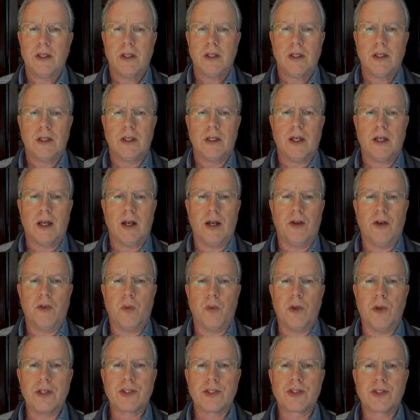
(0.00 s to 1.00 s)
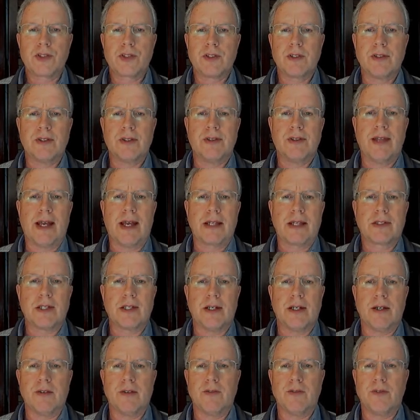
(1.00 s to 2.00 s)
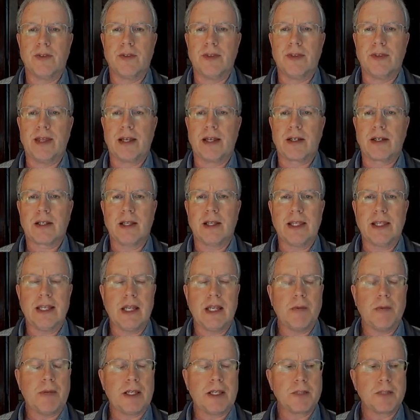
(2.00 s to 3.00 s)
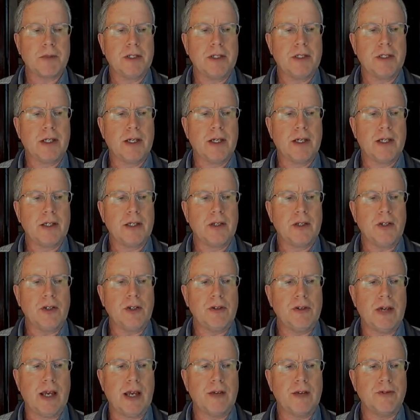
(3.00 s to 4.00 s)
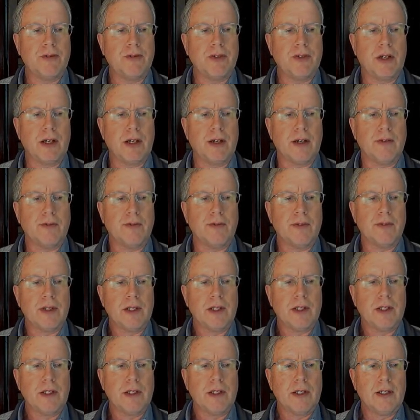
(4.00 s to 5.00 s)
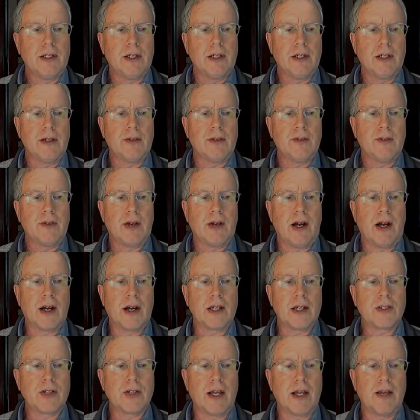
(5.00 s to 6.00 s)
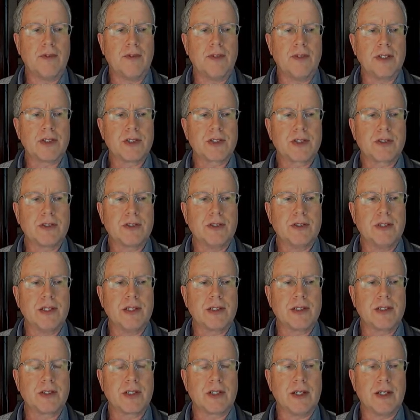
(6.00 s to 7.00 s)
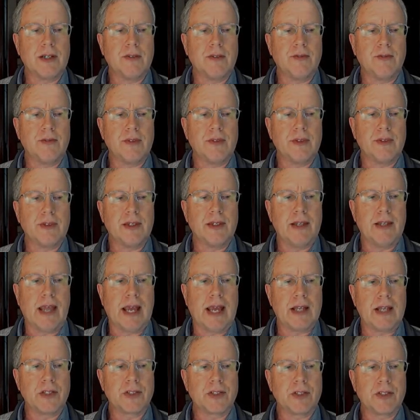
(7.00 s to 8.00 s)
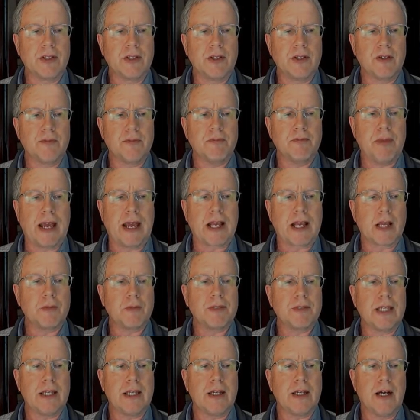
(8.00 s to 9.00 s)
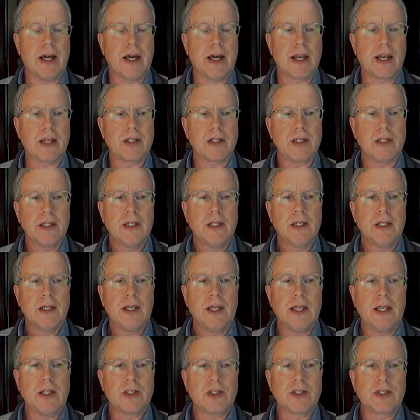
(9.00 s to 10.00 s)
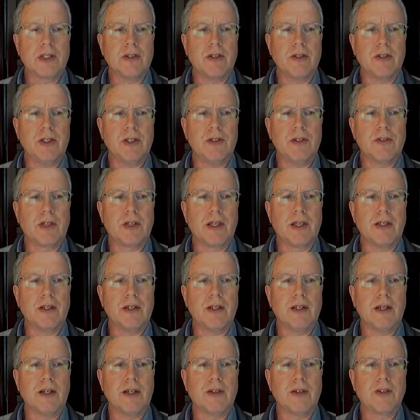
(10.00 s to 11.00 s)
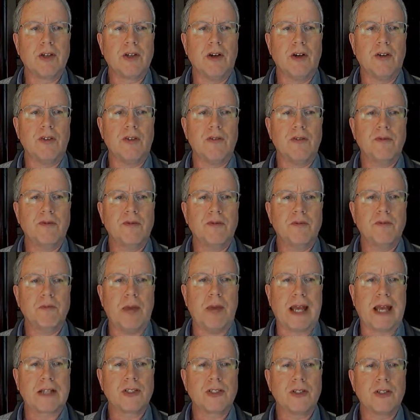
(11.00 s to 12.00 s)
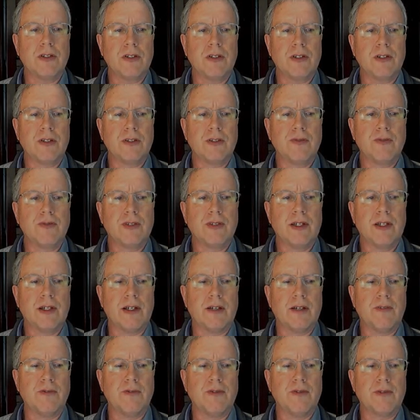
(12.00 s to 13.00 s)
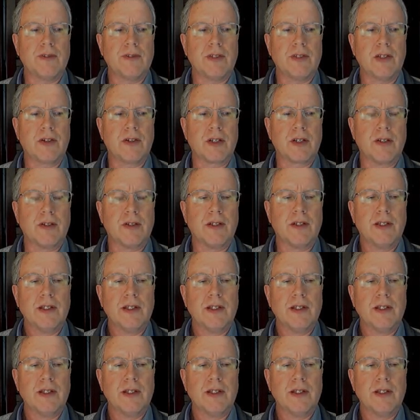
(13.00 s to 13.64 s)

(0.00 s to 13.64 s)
Once that cleanup has been done, you have a hard drive that has your backup data on it, and so you can go back to your you can